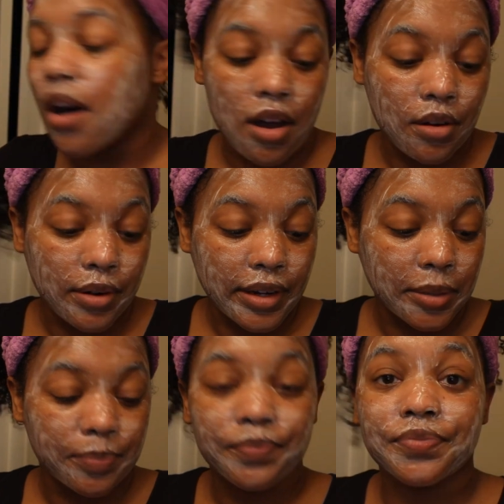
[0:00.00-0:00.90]
Alright,
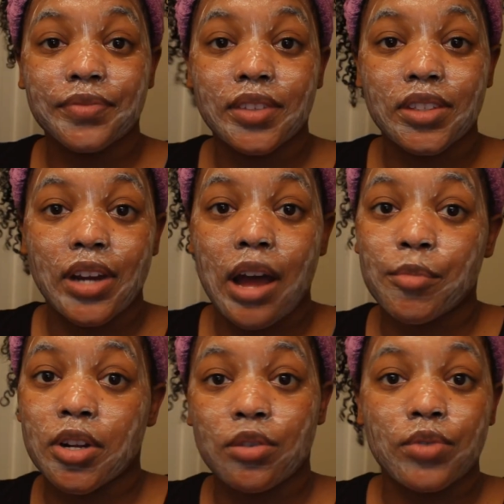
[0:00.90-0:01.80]
so now I'm
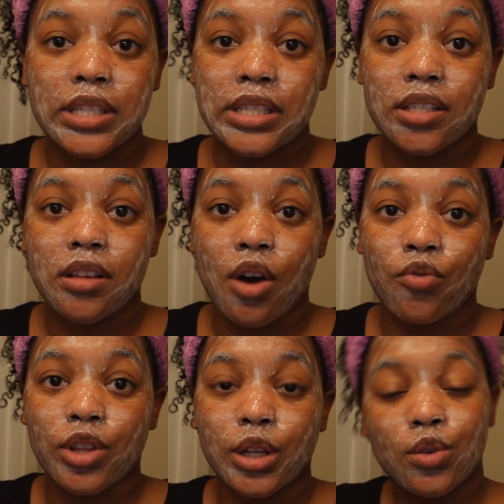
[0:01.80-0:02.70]
going to rinse this
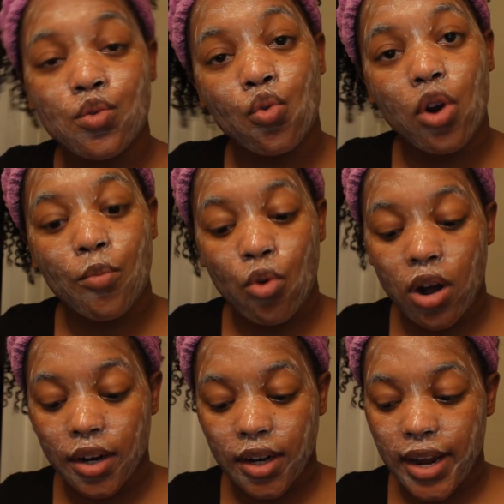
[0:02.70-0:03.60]
off with lukewarm
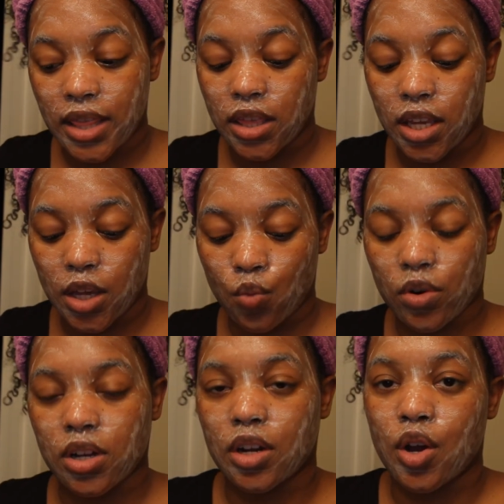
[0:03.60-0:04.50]
water, and then
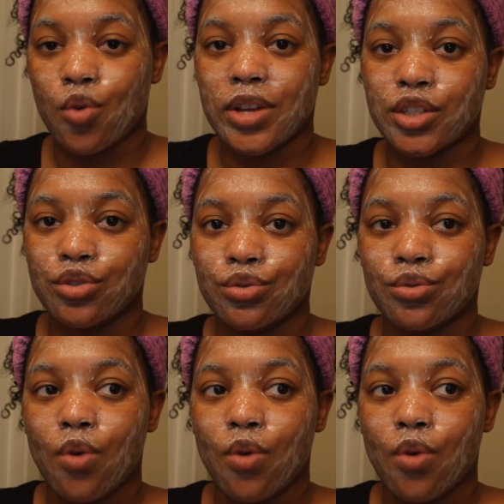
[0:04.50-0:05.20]
we're going to go into